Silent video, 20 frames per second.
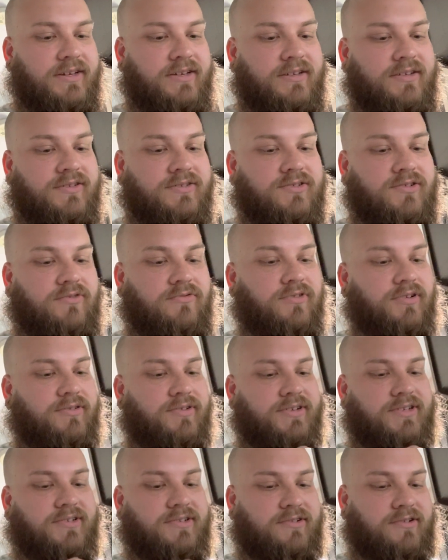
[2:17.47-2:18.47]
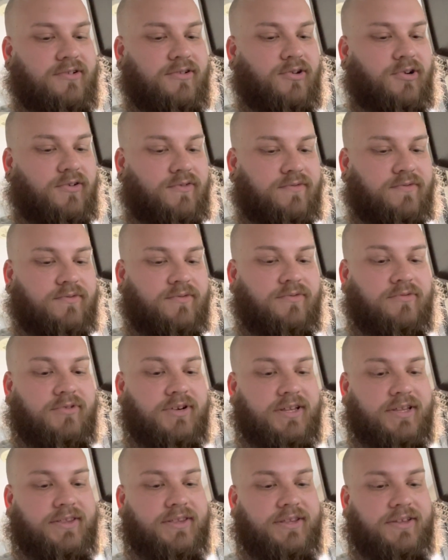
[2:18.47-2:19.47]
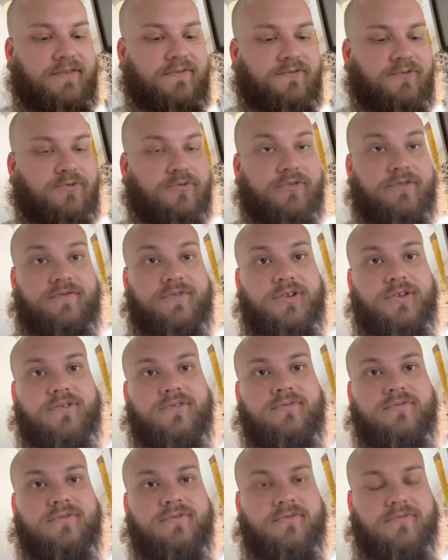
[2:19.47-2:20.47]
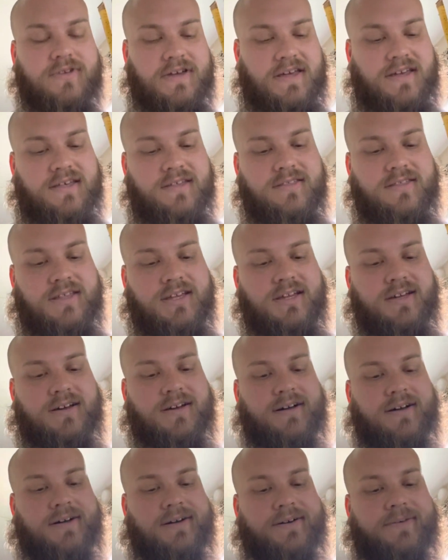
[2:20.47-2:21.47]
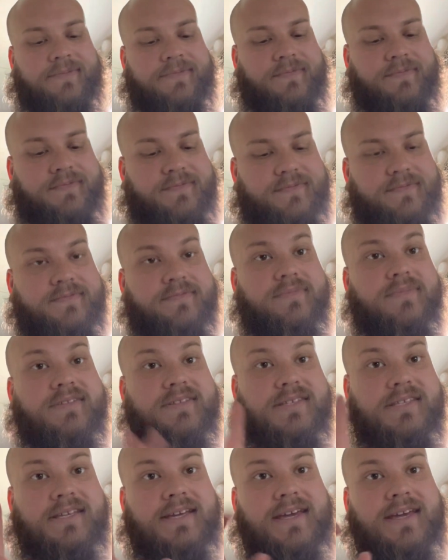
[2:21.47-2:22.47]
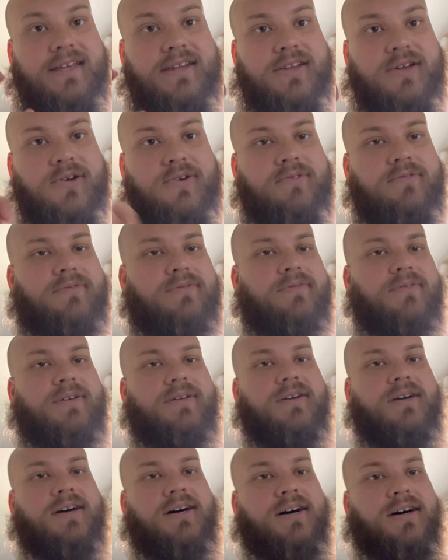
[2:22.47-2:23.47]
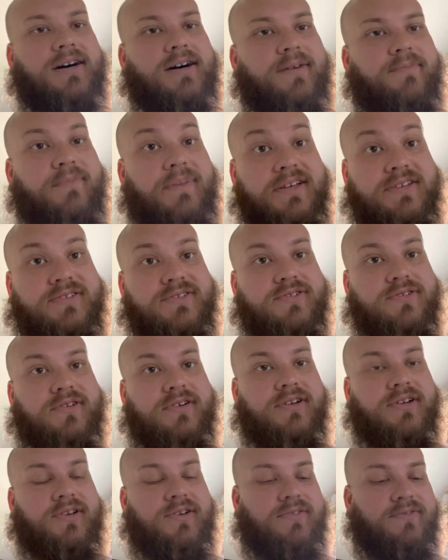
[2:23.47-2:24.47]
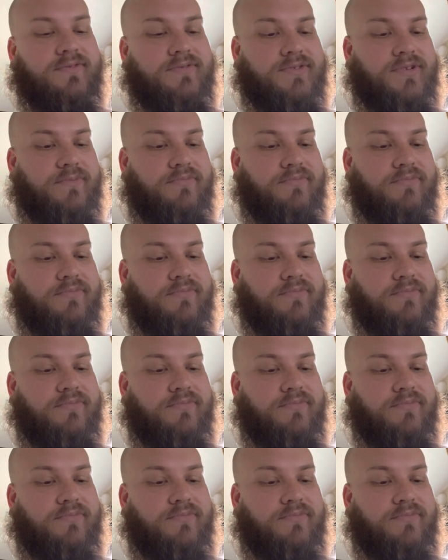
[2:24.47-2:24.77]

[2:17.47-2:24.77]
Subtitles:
so we're gonna start off with the full review with the 10 note mason jar note.